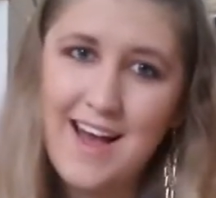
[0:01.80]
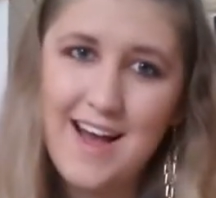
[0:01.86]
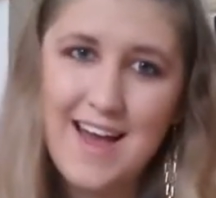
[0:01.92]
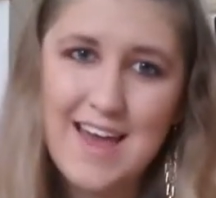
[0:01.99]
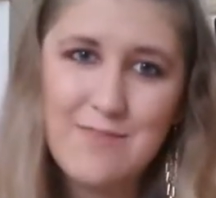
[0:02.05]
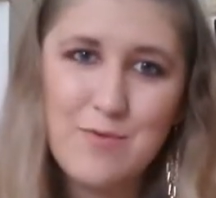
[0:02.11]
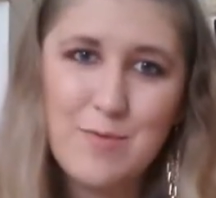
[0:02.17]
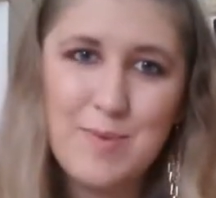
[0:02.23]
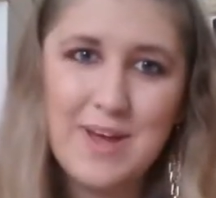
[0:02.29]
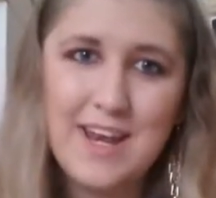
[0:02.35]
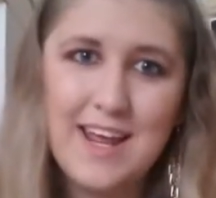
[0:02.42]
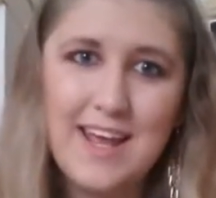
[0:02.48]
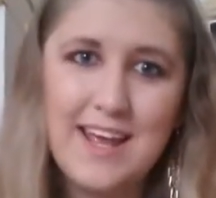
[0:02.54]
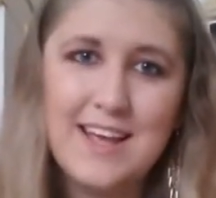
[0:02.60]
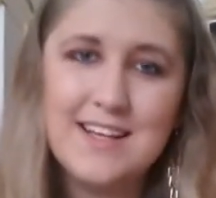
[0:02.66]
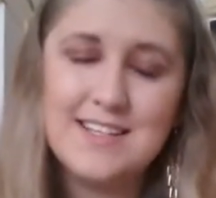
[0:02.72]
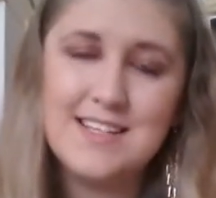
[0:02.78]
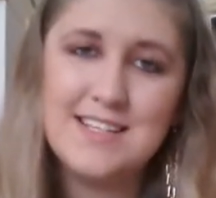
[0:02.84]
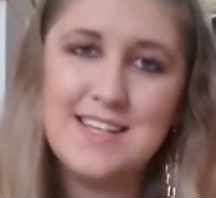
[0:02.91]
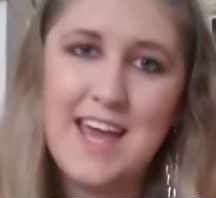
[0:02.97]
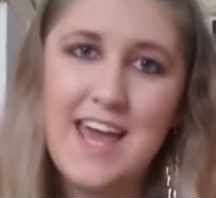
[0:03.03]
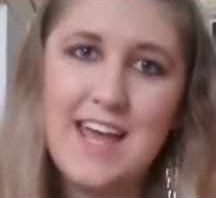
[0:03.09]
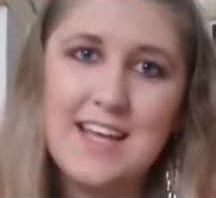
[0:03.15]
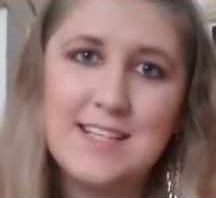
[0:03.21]
Hi everybody,
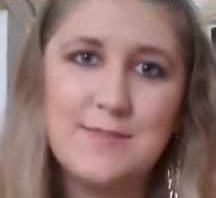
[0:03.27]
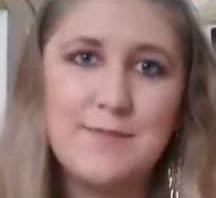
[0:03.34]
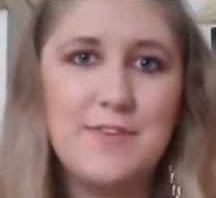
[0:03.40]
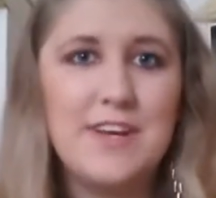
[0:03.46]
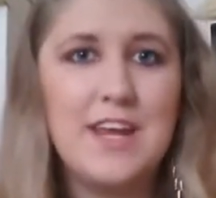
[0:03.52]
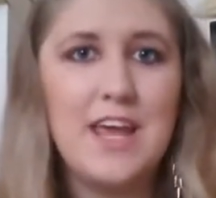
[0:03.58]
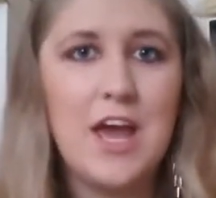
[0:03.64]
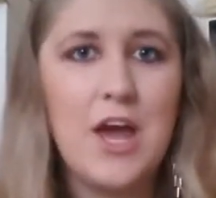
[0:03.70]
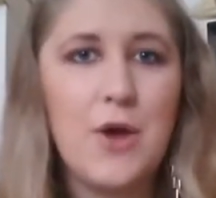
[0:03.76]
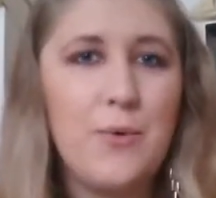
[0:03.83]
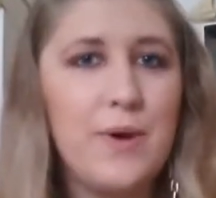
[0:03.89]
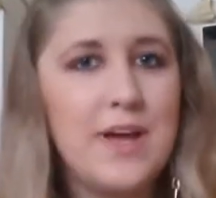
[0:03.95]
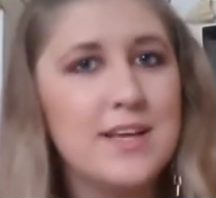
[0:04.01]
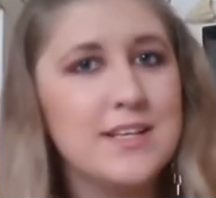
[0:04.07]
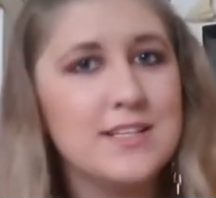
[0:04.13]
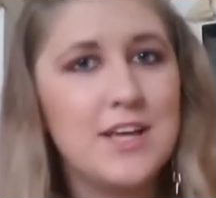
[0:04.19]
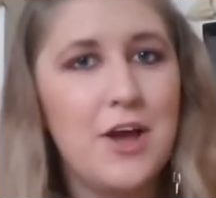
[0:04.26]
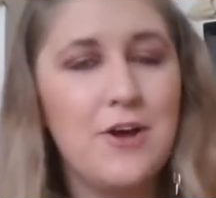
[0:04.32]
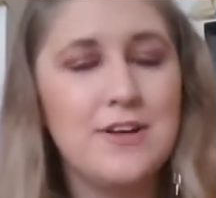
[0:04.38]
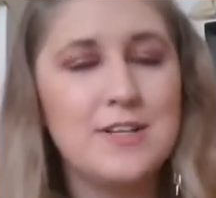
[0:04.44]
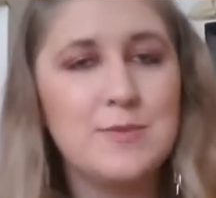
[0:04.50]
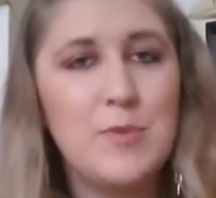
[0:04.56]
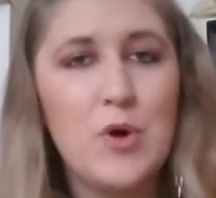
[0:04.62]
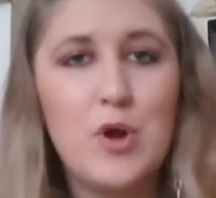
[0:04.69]
today's video is
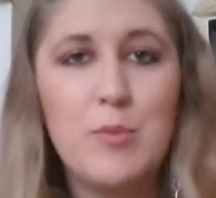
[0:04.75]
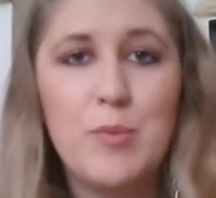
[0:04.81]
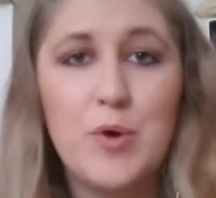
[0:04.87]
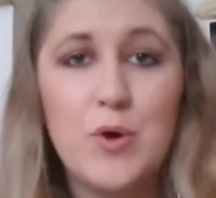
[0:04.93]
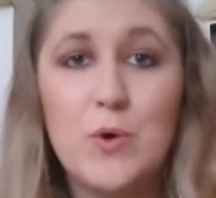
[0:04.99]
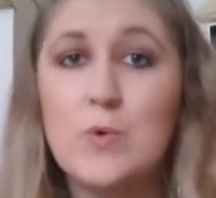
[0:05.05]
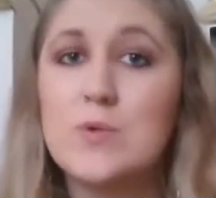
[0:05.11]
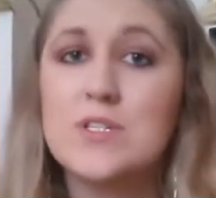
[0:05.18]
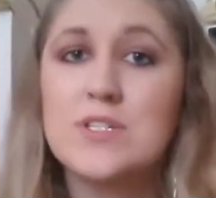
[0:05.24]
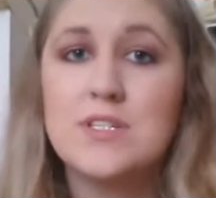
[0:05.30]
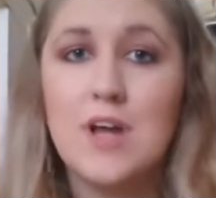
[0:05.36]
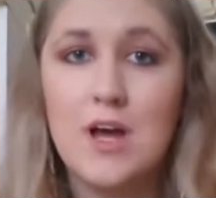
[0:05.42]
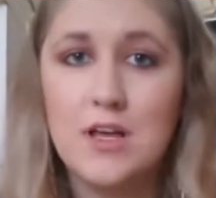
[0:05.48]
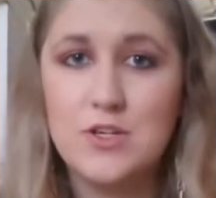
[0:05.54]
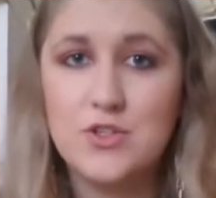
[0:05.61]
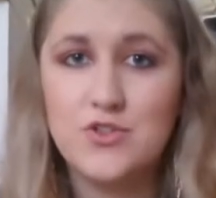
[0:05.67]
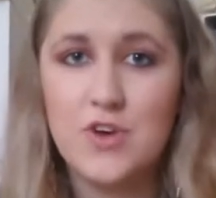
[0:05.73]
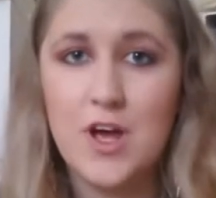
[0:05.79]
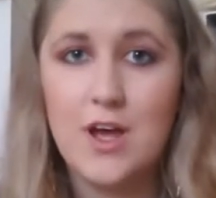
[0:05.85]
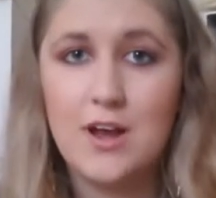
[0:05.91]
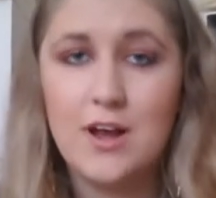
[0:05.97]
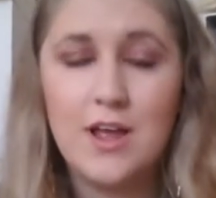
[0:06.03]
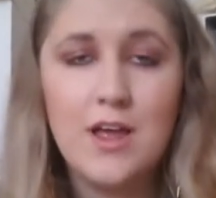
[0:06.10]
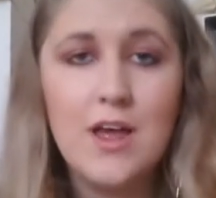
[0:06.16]
going to be on a book called
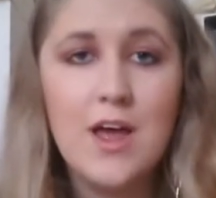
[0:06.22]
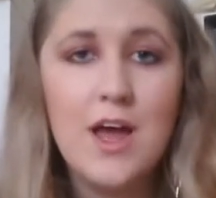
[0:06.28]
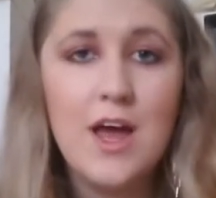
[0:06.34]
Starstruck.